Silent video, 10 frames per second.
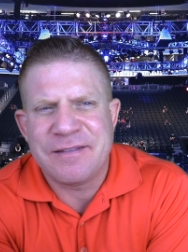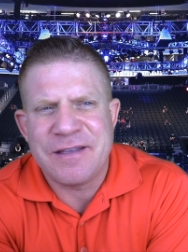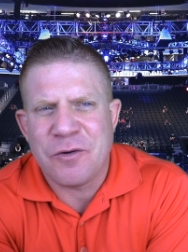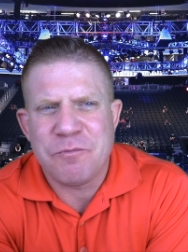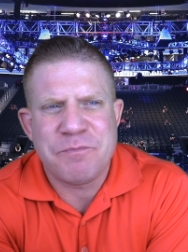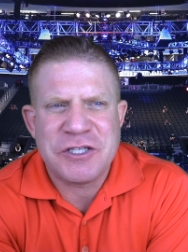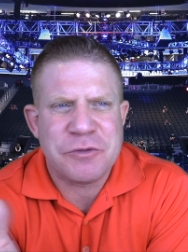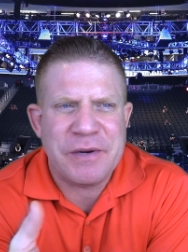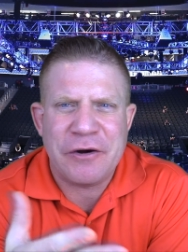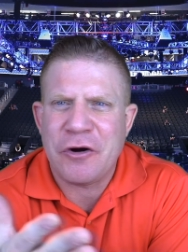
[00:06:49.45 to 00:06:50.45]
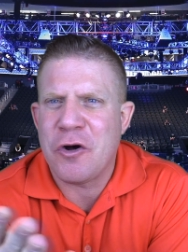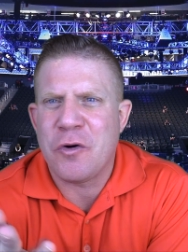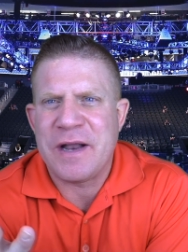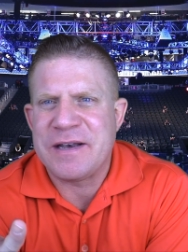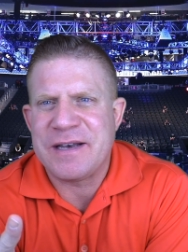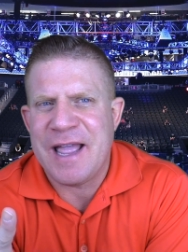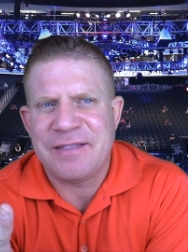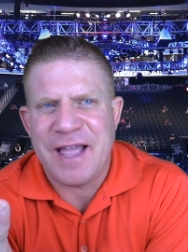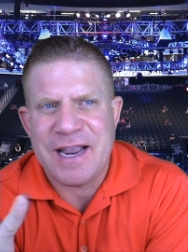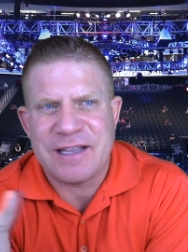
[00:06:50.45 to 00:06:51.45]
you know Ben Shapiro and
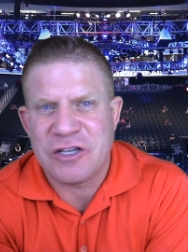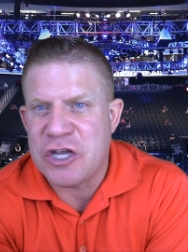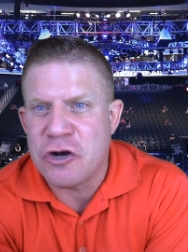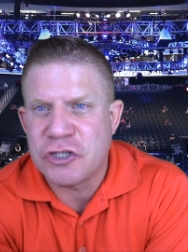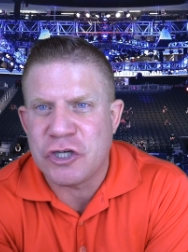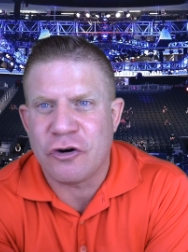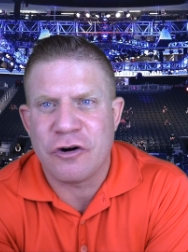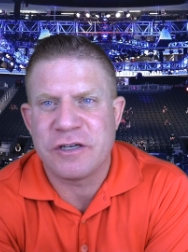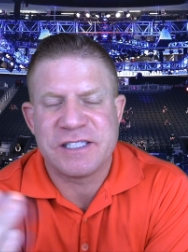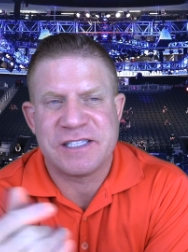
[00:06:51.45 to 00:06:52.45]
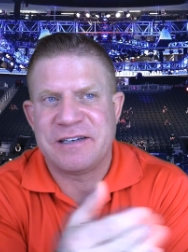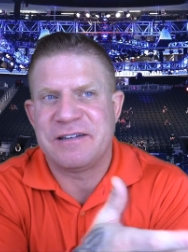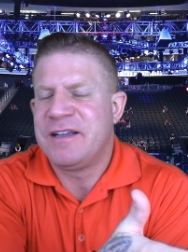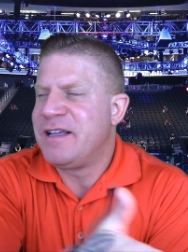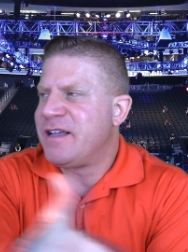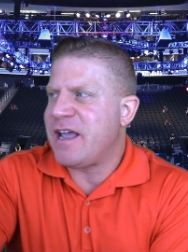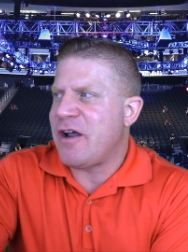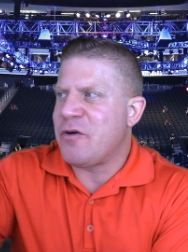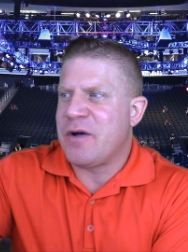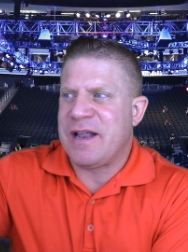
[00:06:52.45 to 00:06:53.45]
and like the Young Turks and you
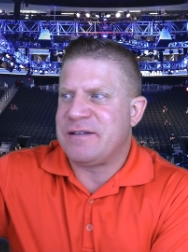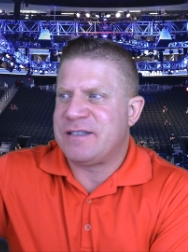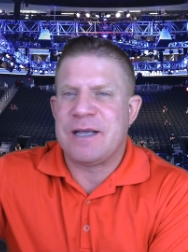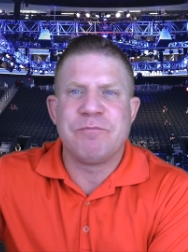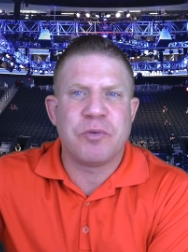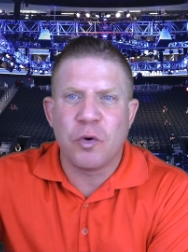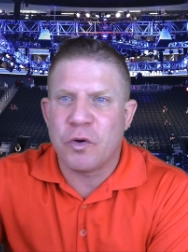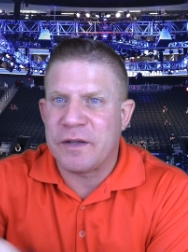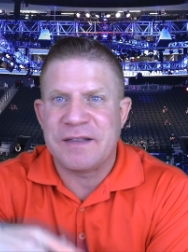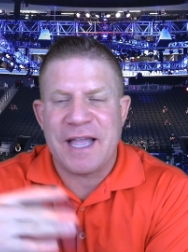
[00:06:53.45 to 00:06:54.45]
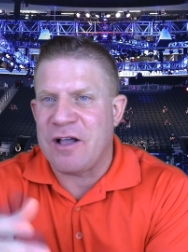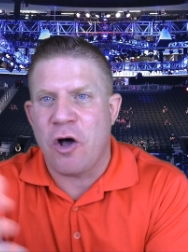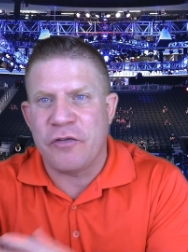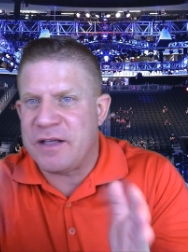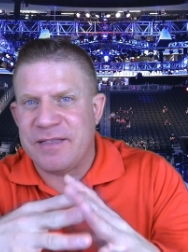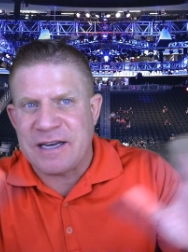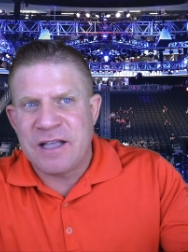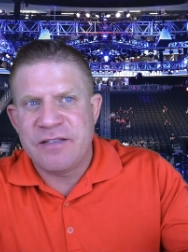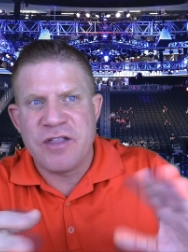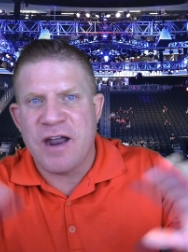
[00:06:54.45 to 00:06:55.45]
know and Tim Pool and like all that.
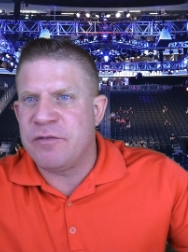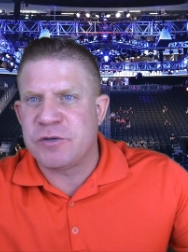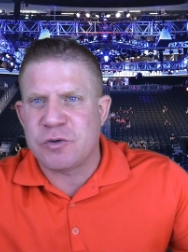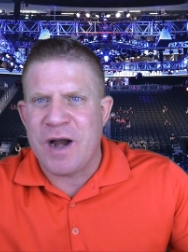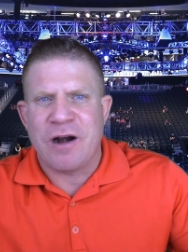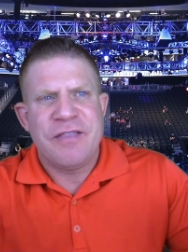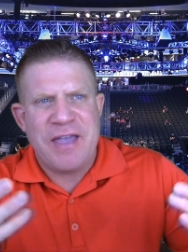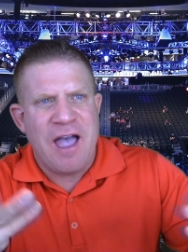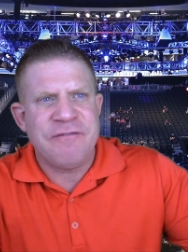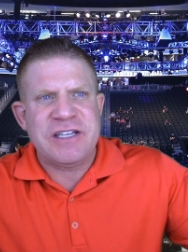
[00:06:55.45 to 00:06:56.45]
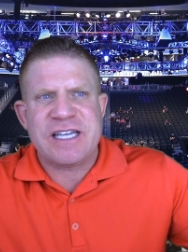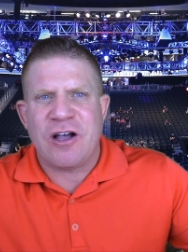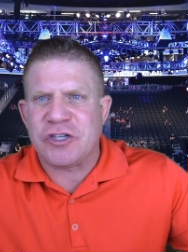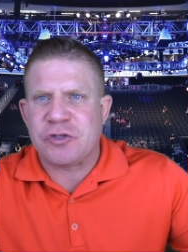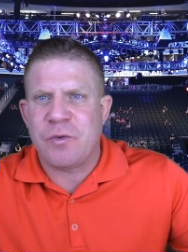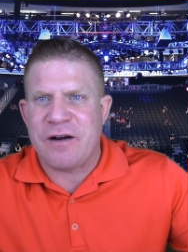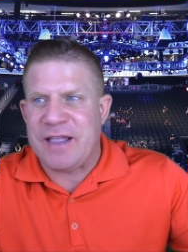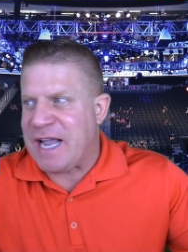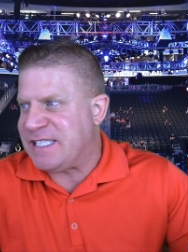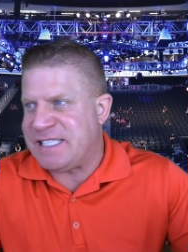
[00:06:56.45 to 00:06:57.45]
Like none of them swear. They obviously all swear.
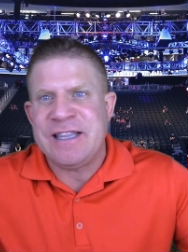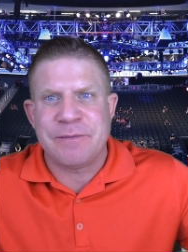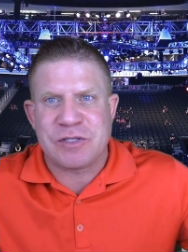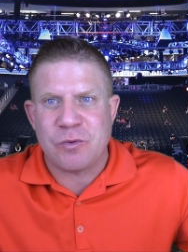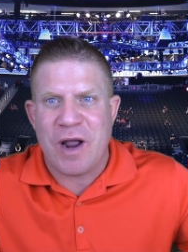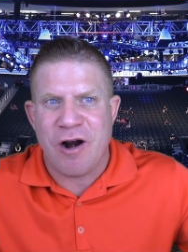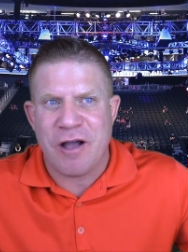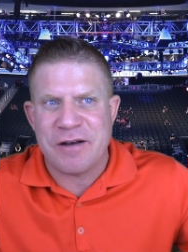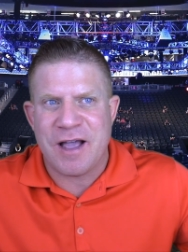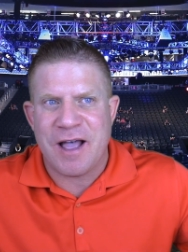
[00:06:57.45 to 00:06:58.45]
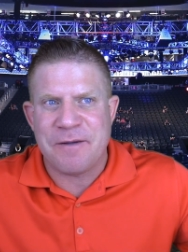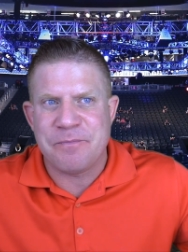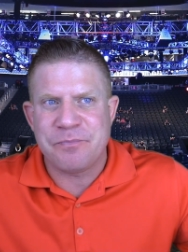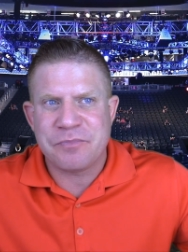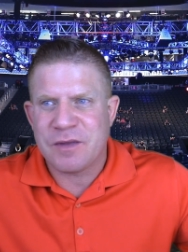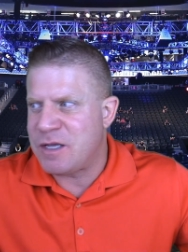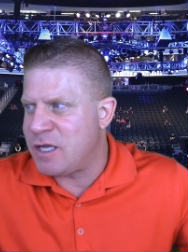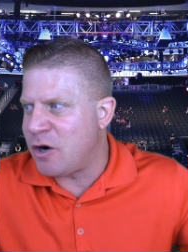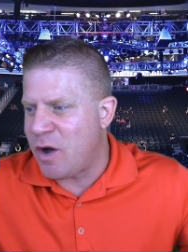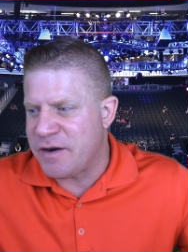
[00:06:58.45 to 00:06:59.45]
Like I see them swear on. Um,
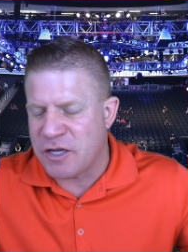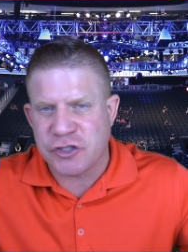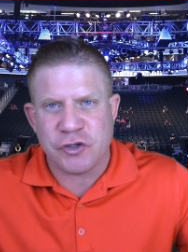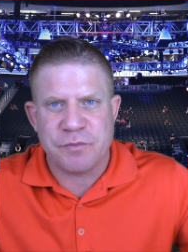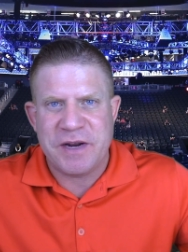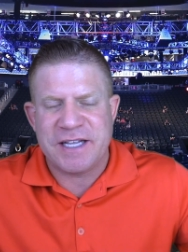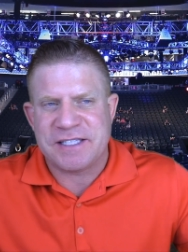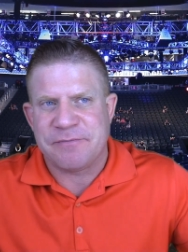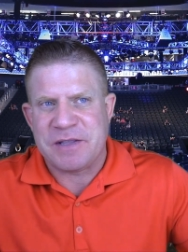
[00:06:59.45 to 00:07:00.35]
you know, on, on social media and stuff,